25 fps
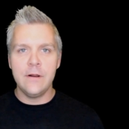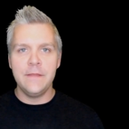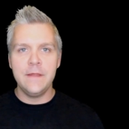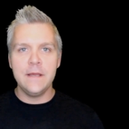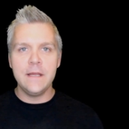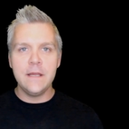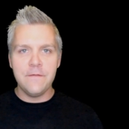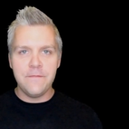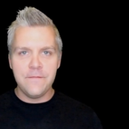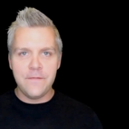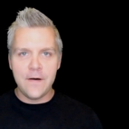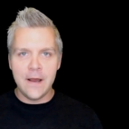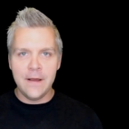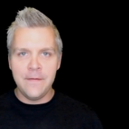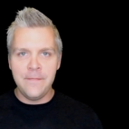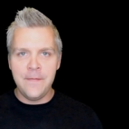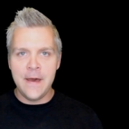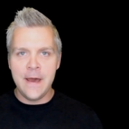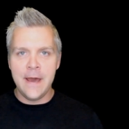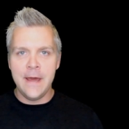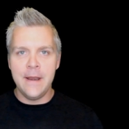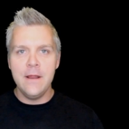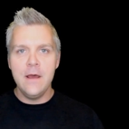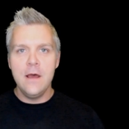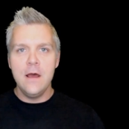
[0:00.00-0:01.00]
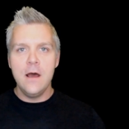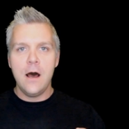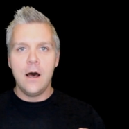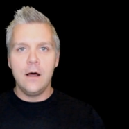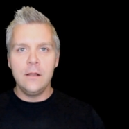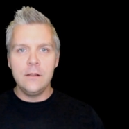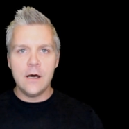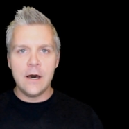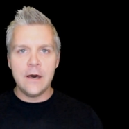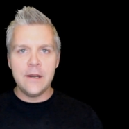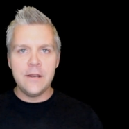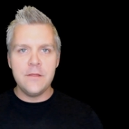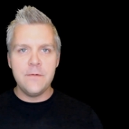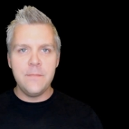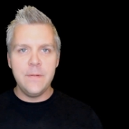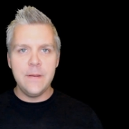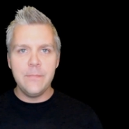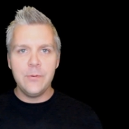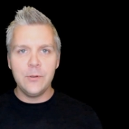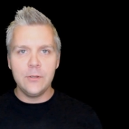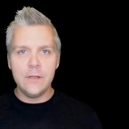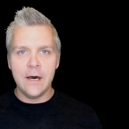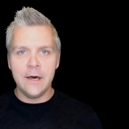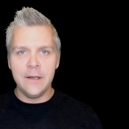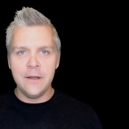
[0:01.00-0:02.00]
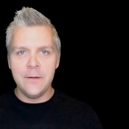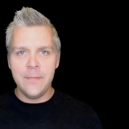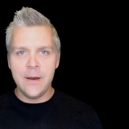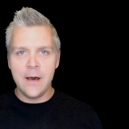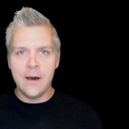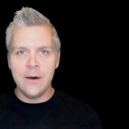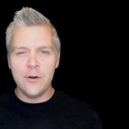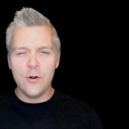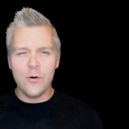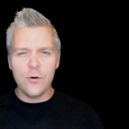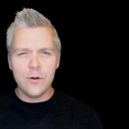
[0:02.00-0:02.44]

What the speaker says: I think you find that a lot of the people out and about,